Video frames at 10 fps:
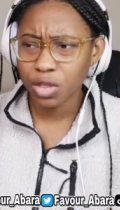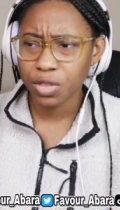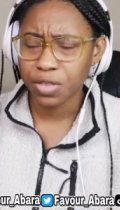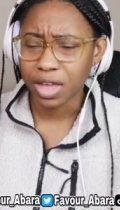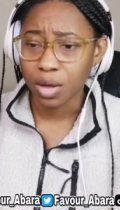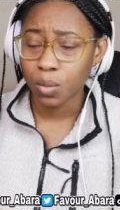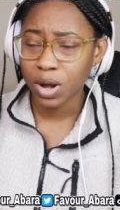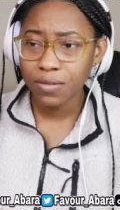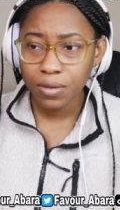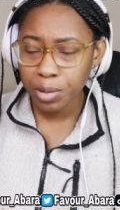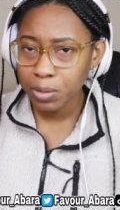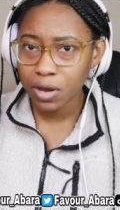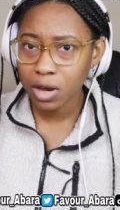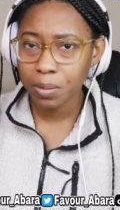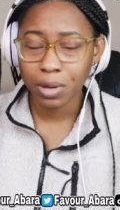thing. Whenever people talk
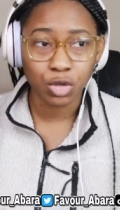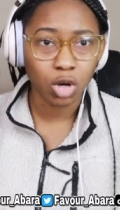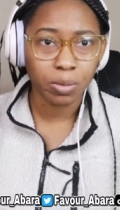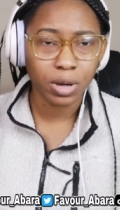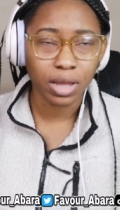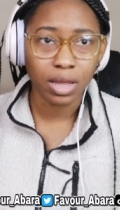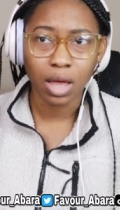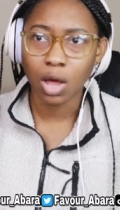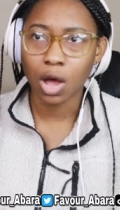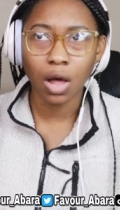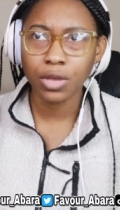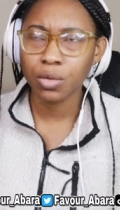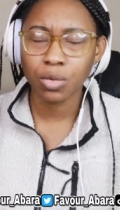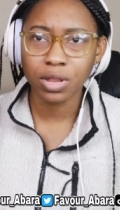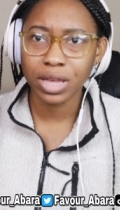about Germany, all you
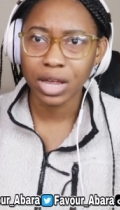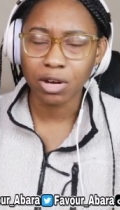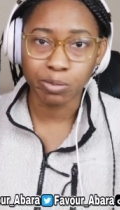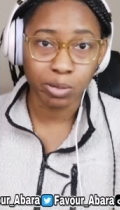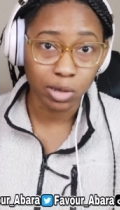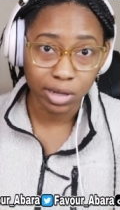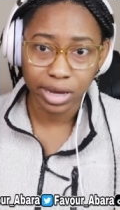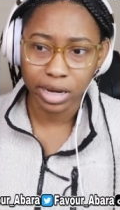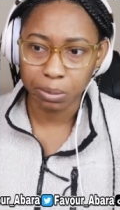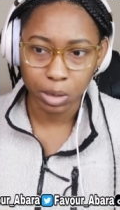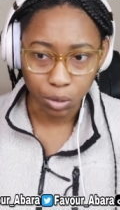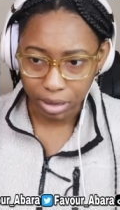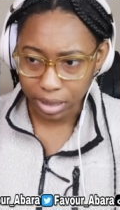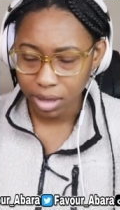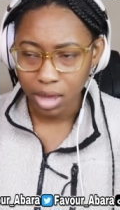really hear is Berlin, Munich.